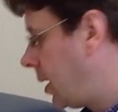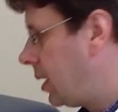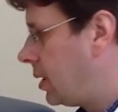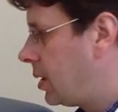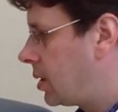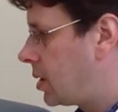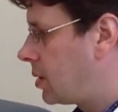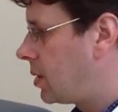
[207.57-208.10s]
In
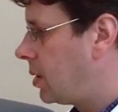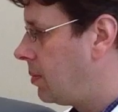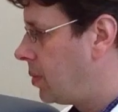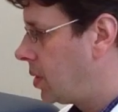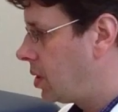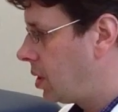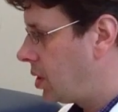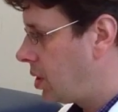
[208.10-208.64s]
this
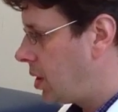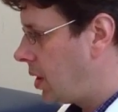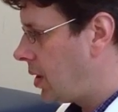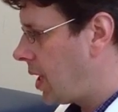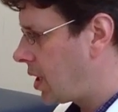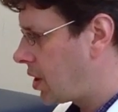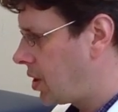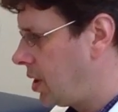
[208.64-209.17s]
position,
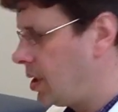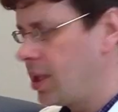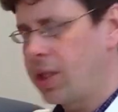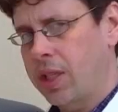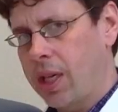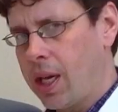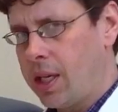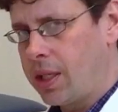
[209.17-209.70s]
and actually in this
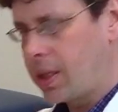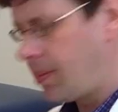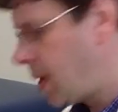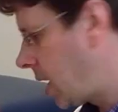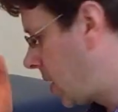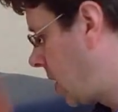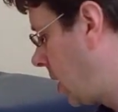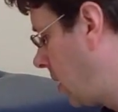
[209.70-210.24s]
case, I'm
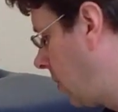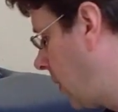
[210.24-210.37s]
actually going to